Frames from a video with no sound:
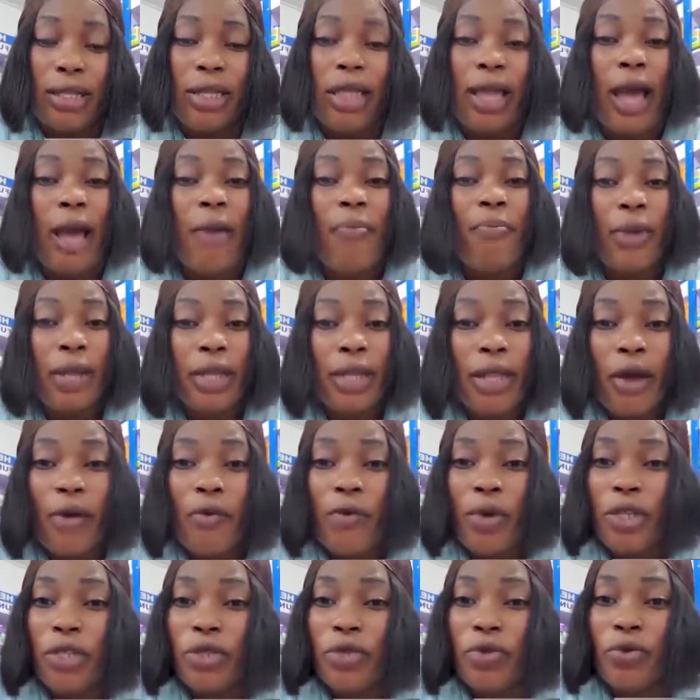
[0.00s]
are
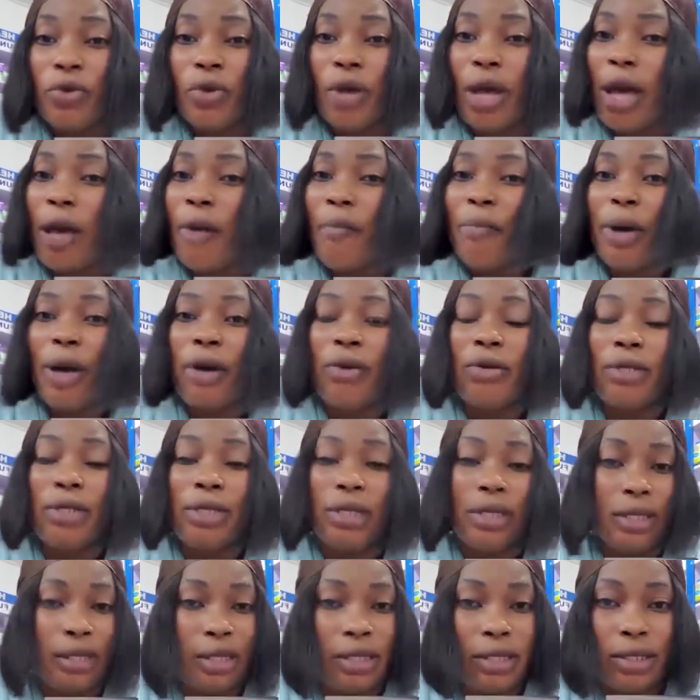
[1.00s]
better ways to go about
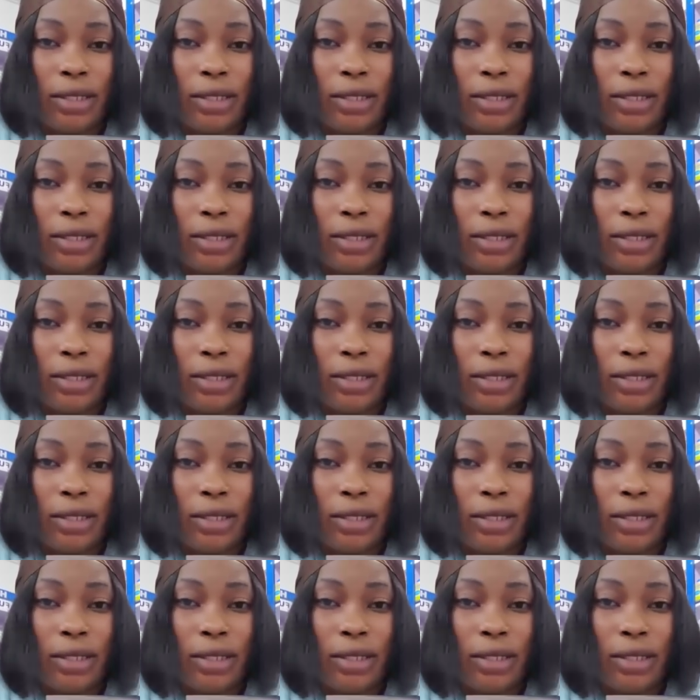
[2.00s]
this.